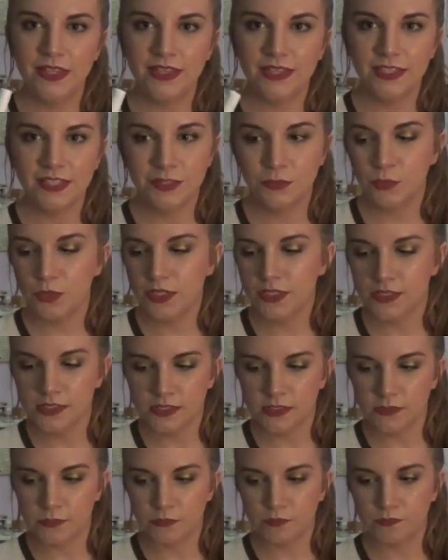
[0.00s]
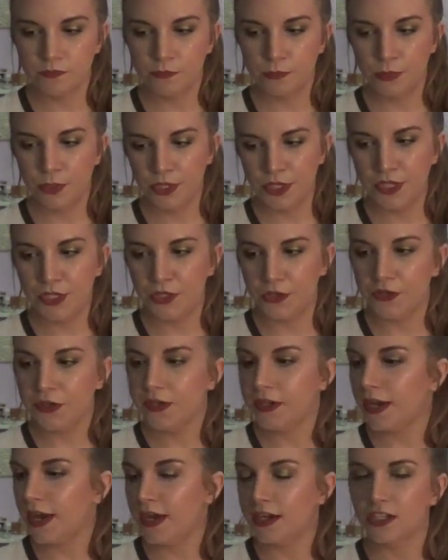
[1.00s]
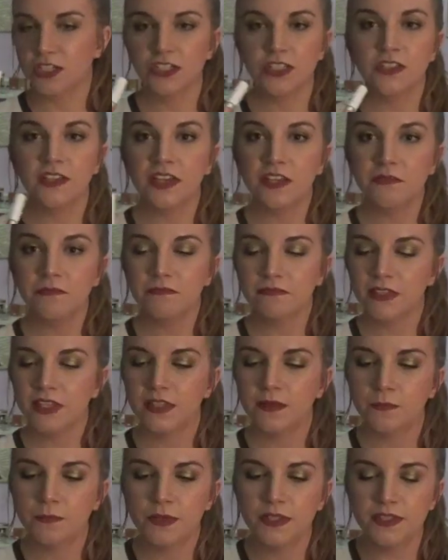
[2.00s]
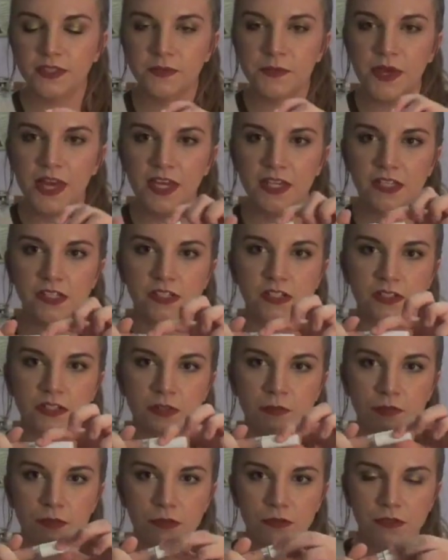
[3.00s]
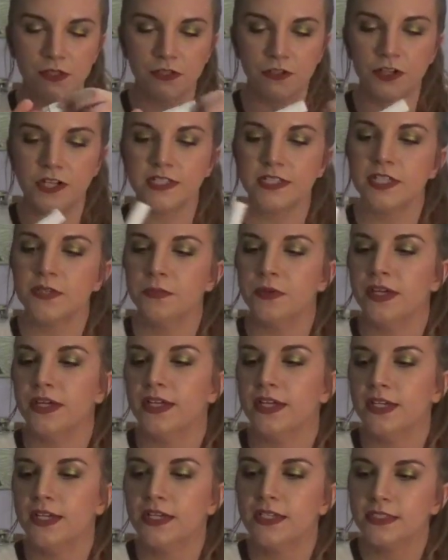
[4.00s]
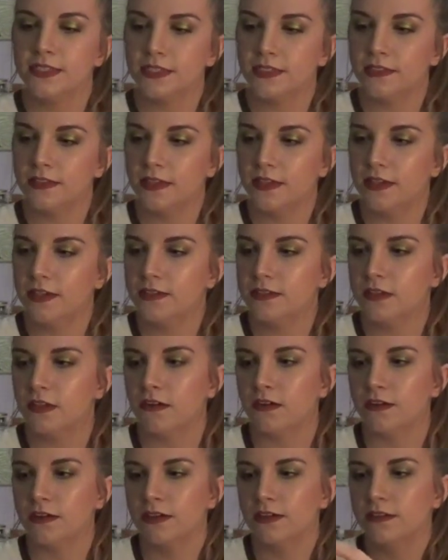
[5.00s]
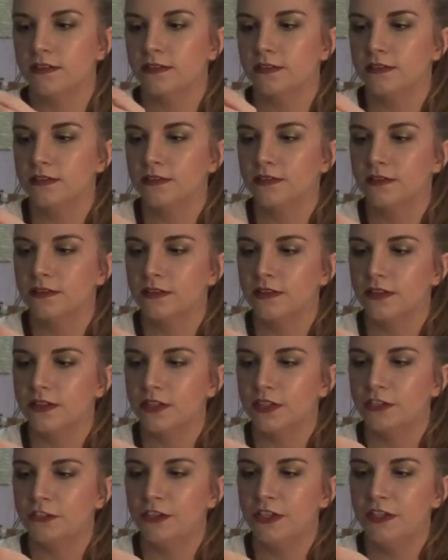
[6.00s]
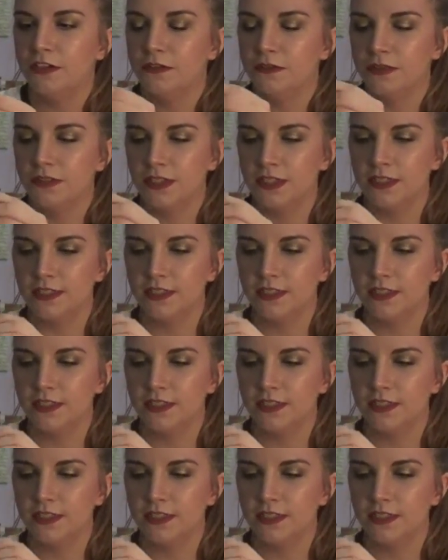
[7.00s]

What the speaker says: This was pretty good actually, but the packaging like broke like crazy, but it is gone. You can't really